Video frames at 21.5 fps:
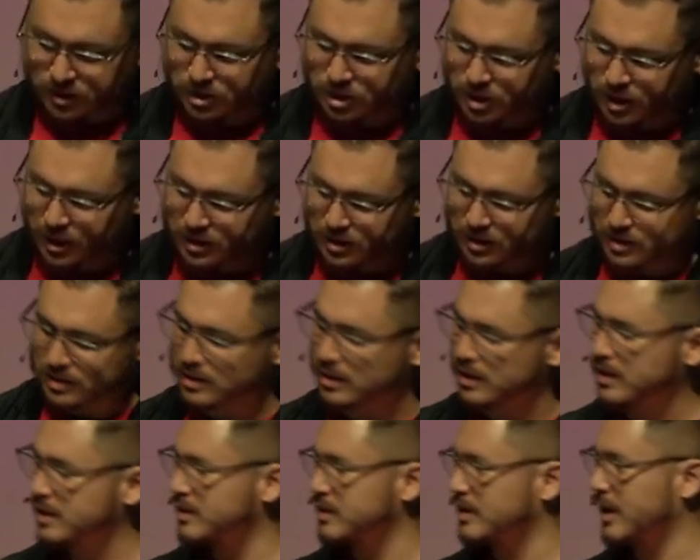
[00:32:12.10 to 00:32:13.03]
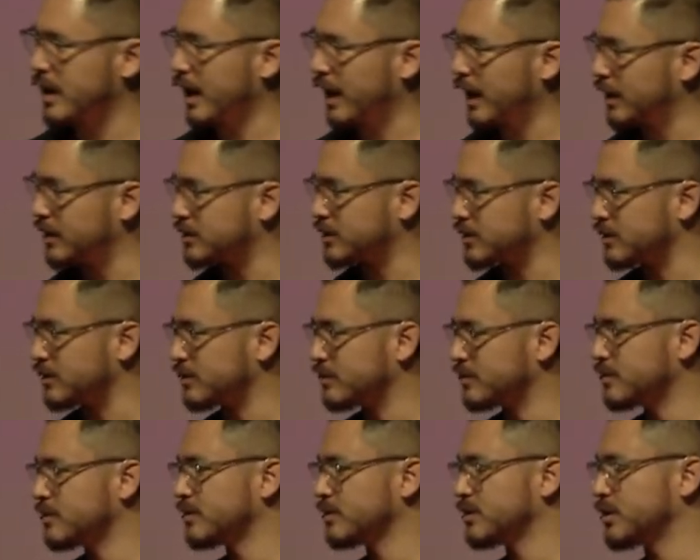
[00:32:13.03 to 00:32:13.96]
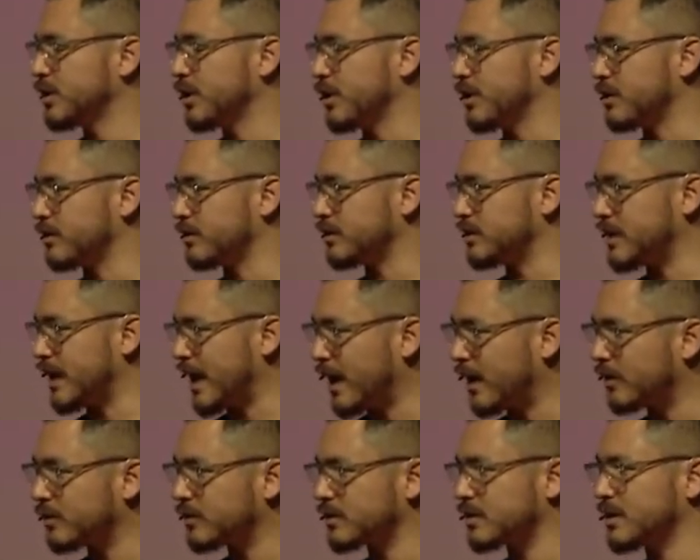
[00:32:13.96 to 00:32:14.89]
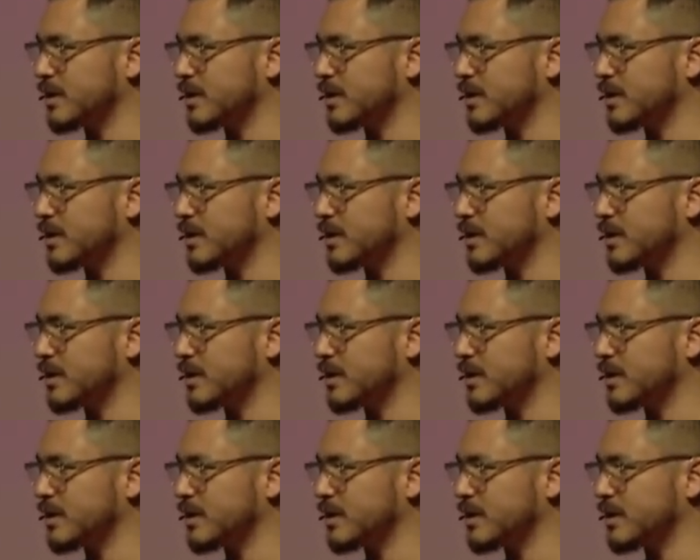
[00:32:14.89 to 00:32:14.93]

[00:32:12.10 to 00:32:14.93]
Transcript: Jesus is the answer to your doubt.